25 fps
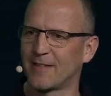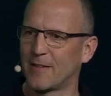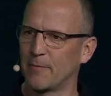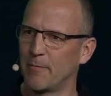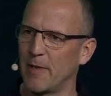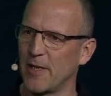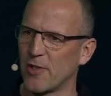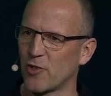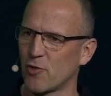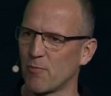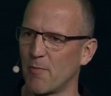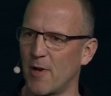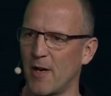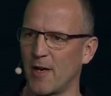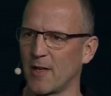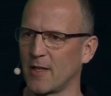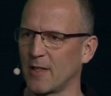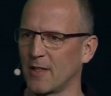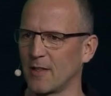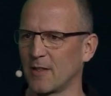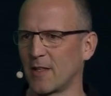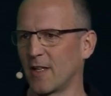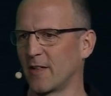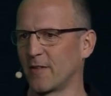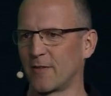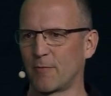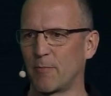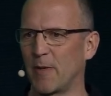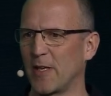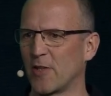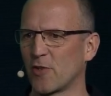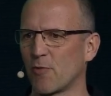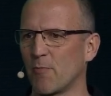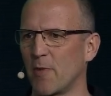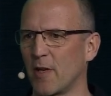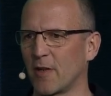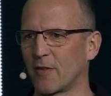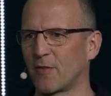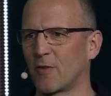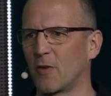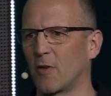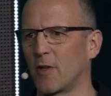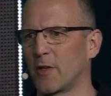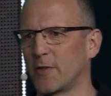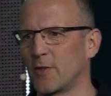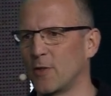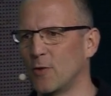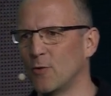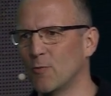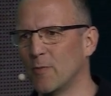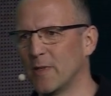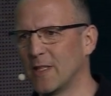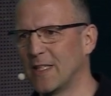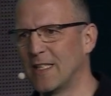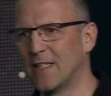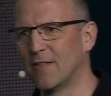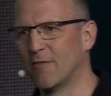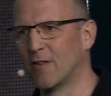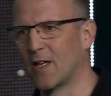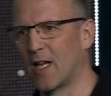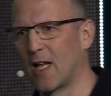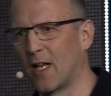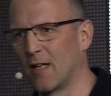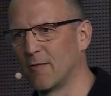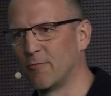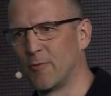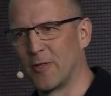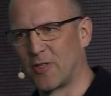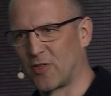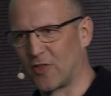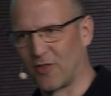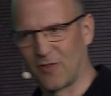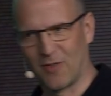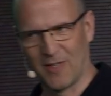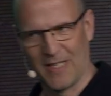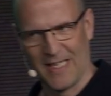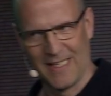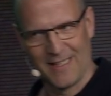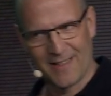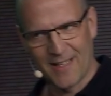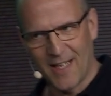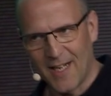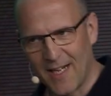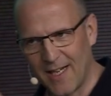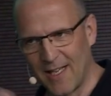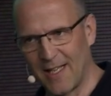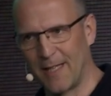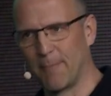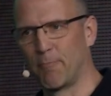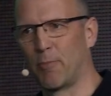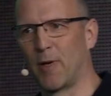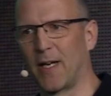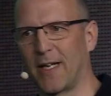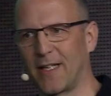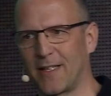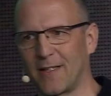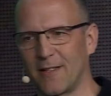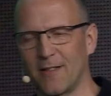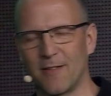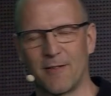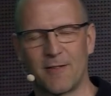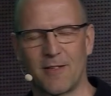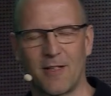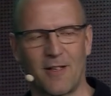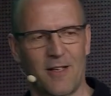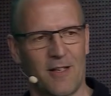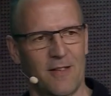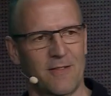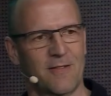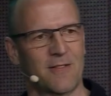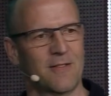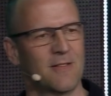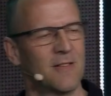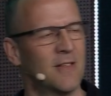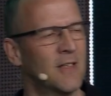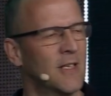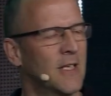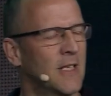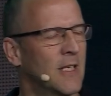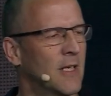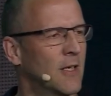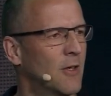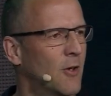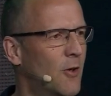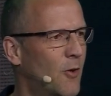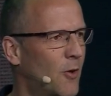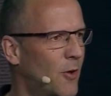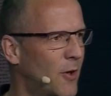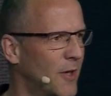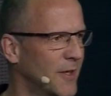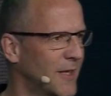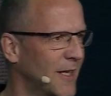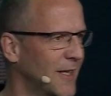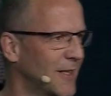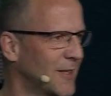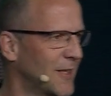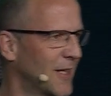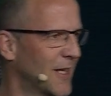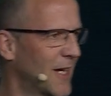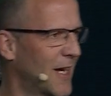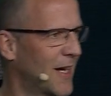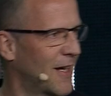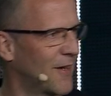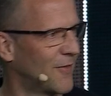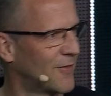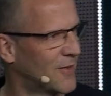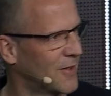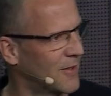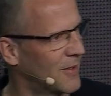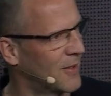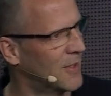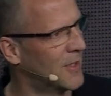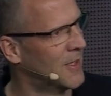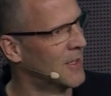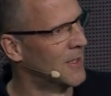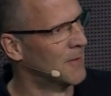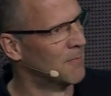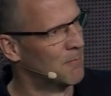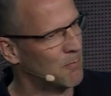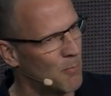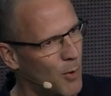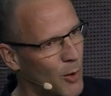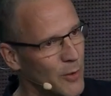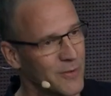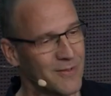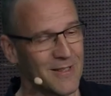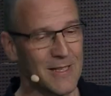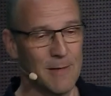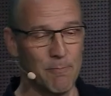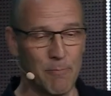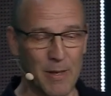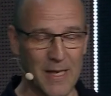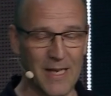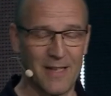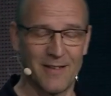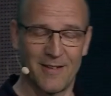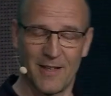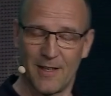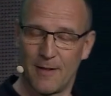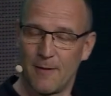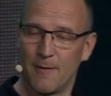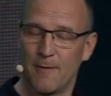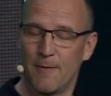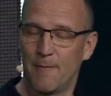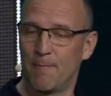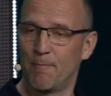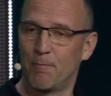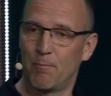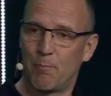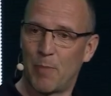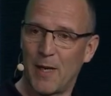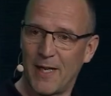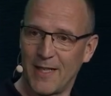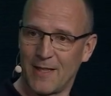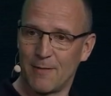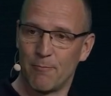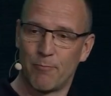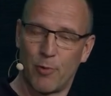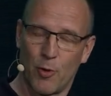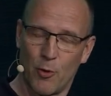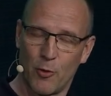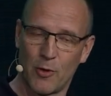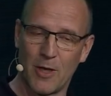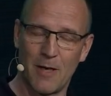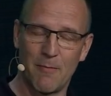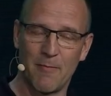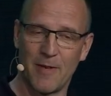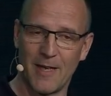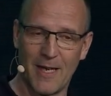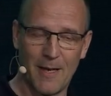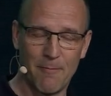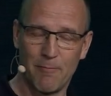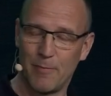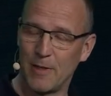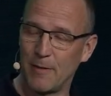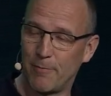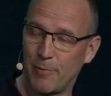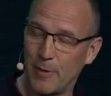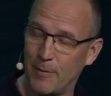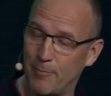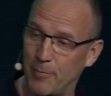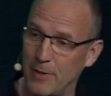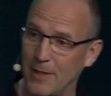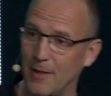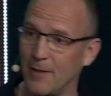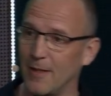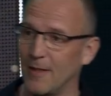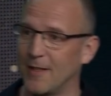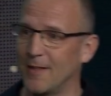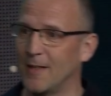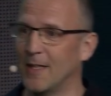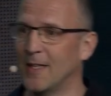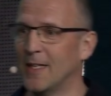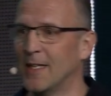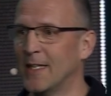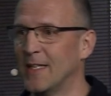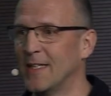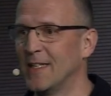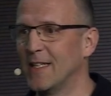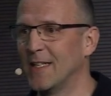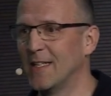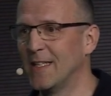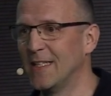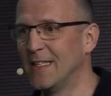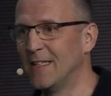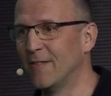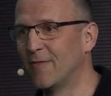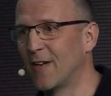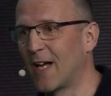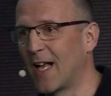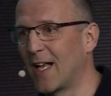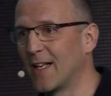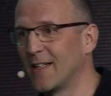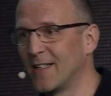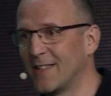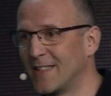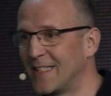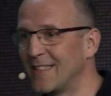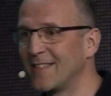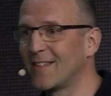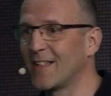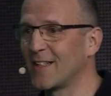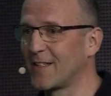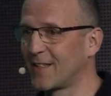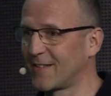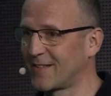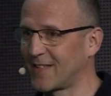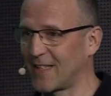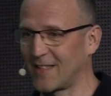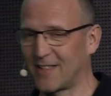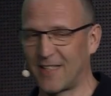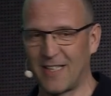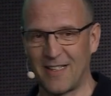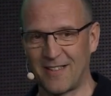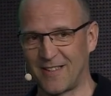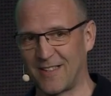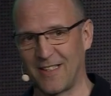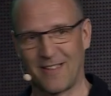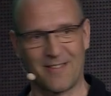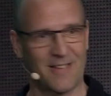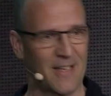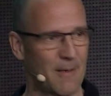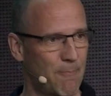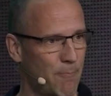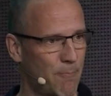the benchmarking. There's benchmarks called human eval, which is entirely Python tasks, or then you have the mostly basic Python programming, MBPP eval. These are the statistics they're